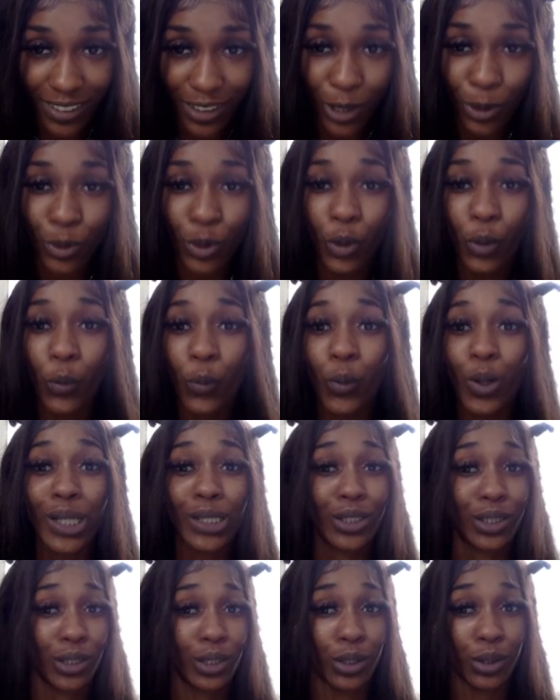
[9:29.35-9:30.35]
Don't know
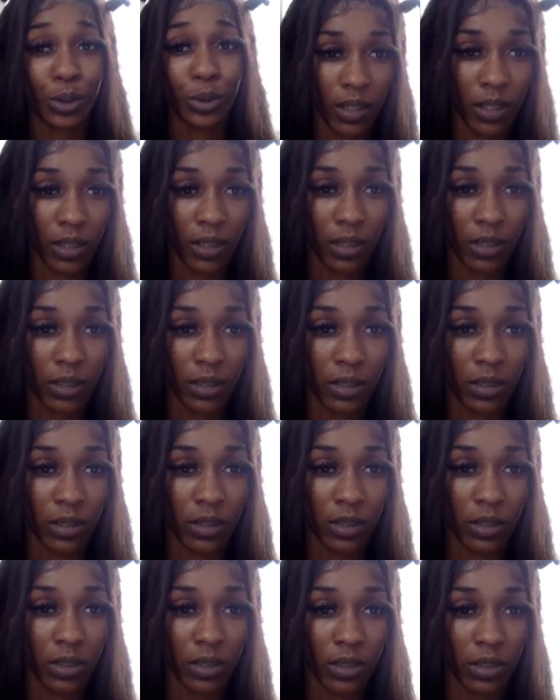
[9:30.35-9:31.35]
what to
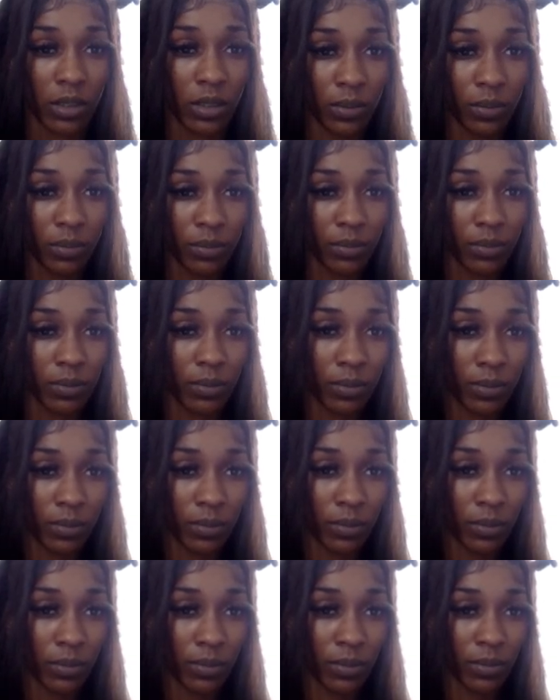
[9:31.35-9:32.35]
do.